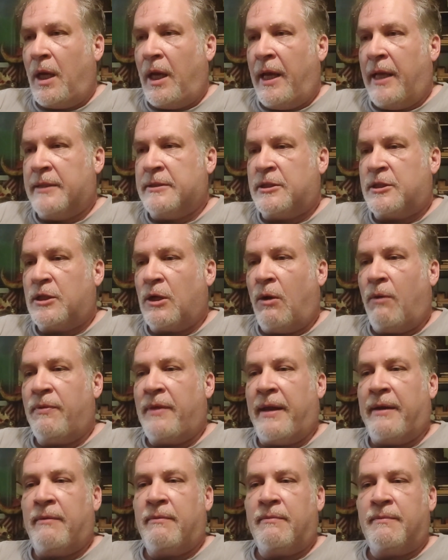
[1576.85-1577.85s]
And so
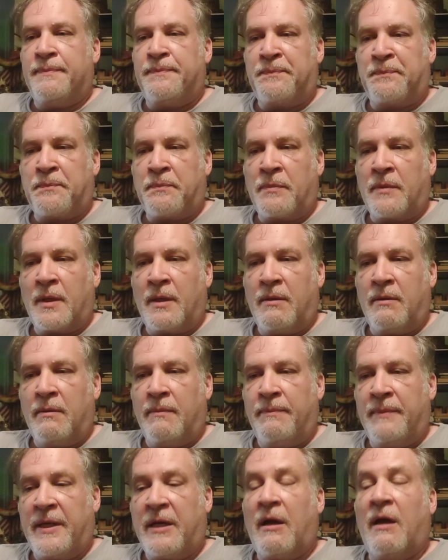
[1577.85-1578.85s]
then,
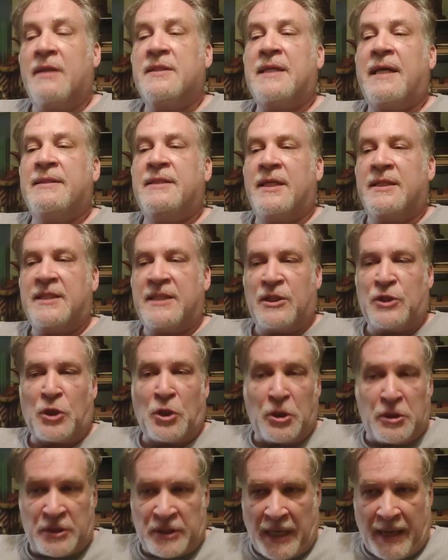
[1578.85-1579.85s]
because I did such a
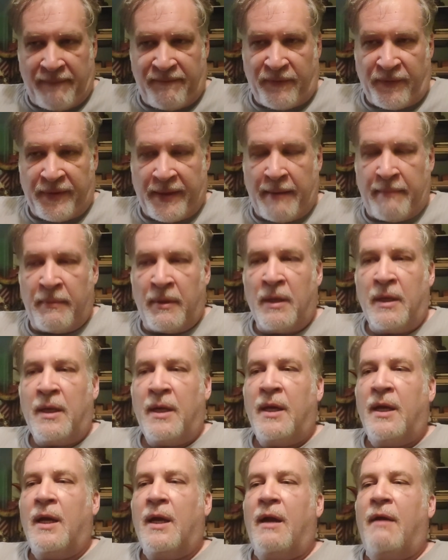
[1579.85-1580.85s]
good job for them,
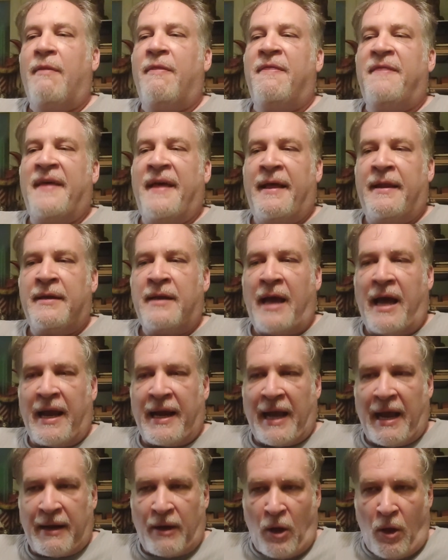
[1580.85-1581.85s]
then I
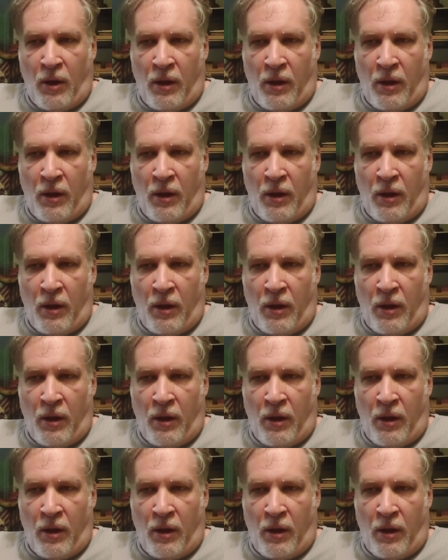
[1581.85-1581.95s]
get